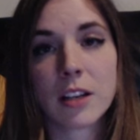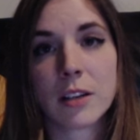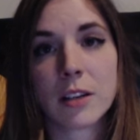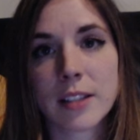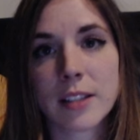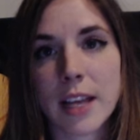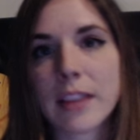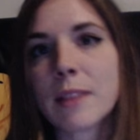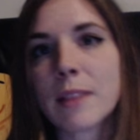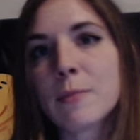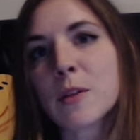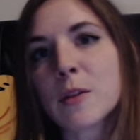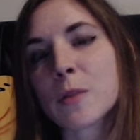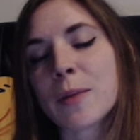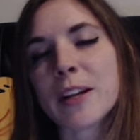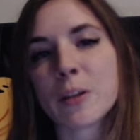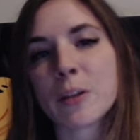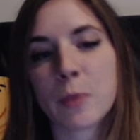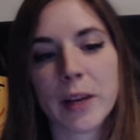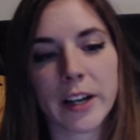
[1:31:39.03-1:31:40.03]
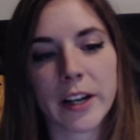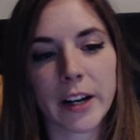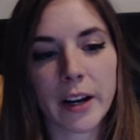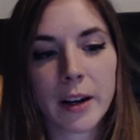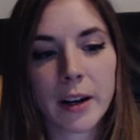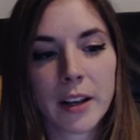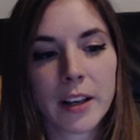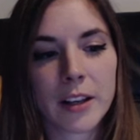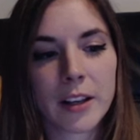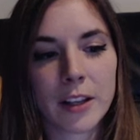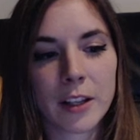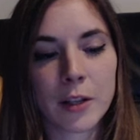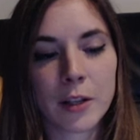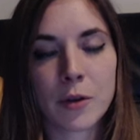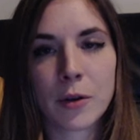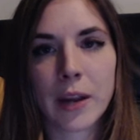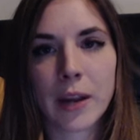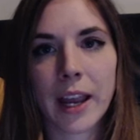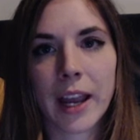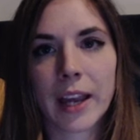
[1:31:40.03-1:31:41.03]
Send them to my Twitter.
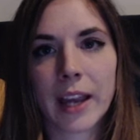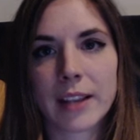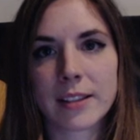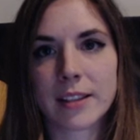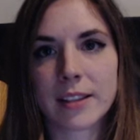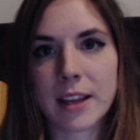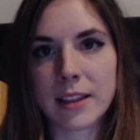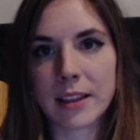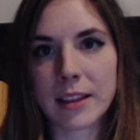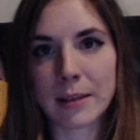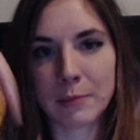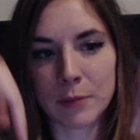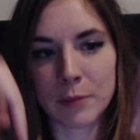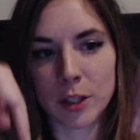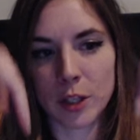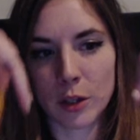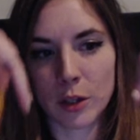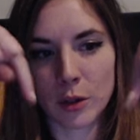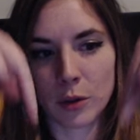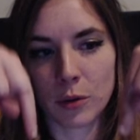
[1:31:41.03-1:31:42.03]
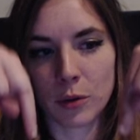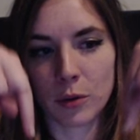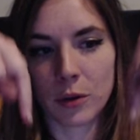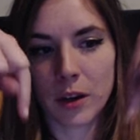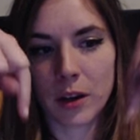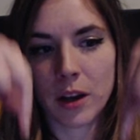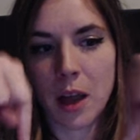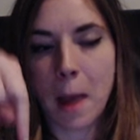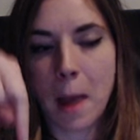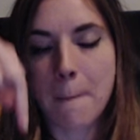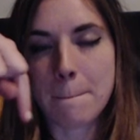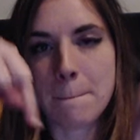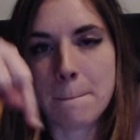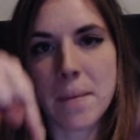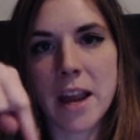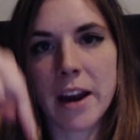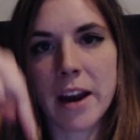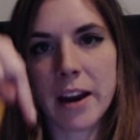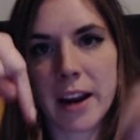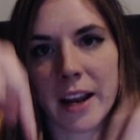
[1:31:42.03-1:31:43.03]
You can send them to
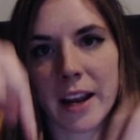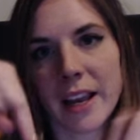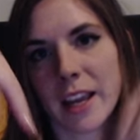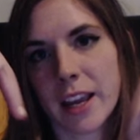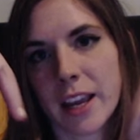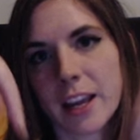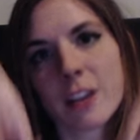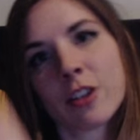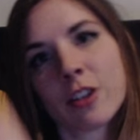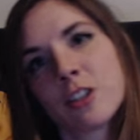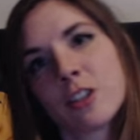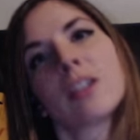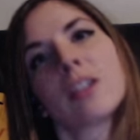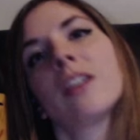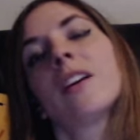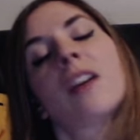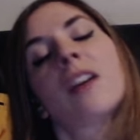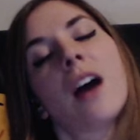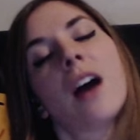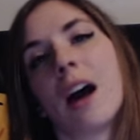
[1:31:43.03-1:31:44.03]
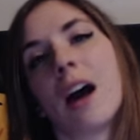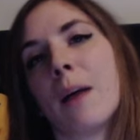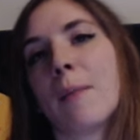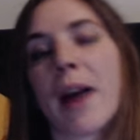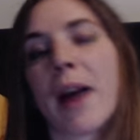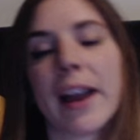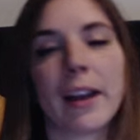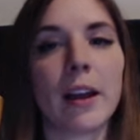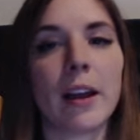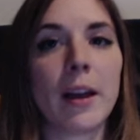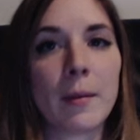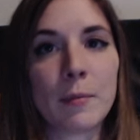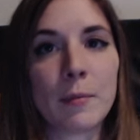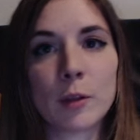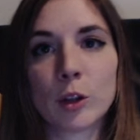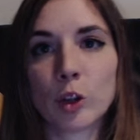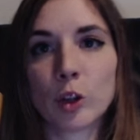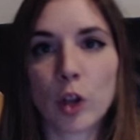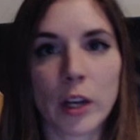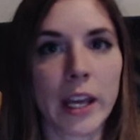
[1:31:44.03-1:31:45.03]
Mary Kish. I am
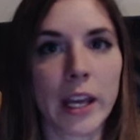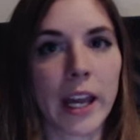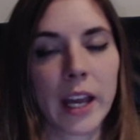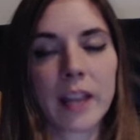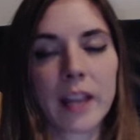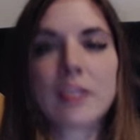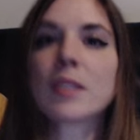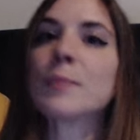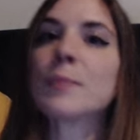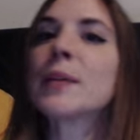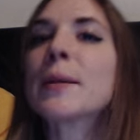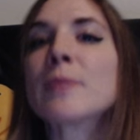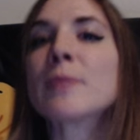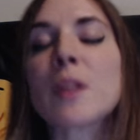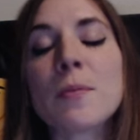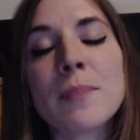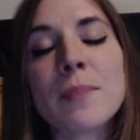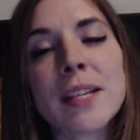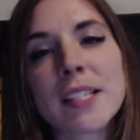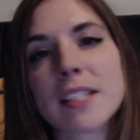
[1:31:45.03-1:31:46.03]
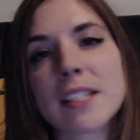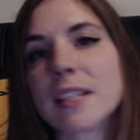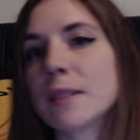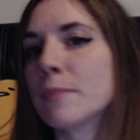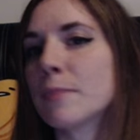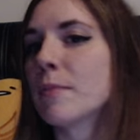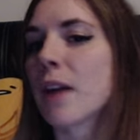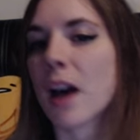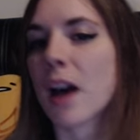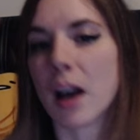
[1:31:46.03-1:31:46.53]
looking. Sometimes I'll miss them.